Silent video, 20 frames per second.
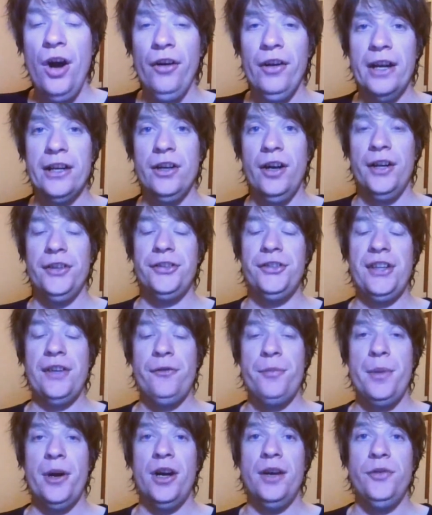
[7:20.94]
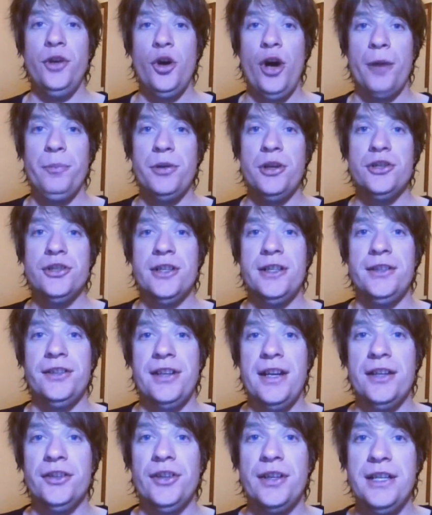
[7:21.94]
All right, guys, that's it for my review. Hope you enjoyed it.
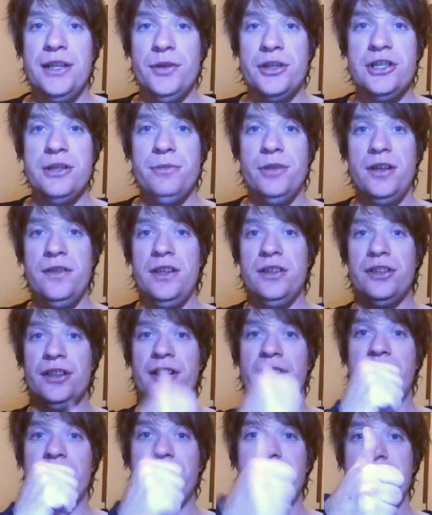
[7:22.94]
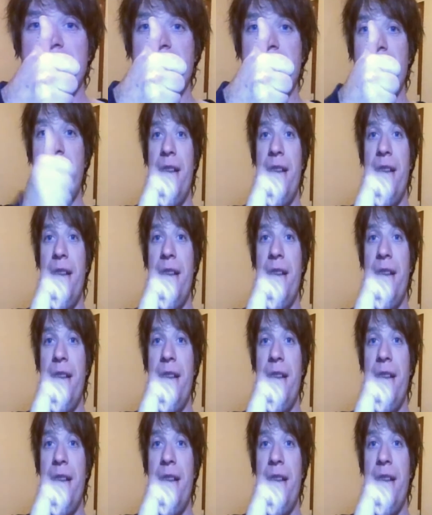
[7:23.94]
Till next time, keep watching movies, and I'll see you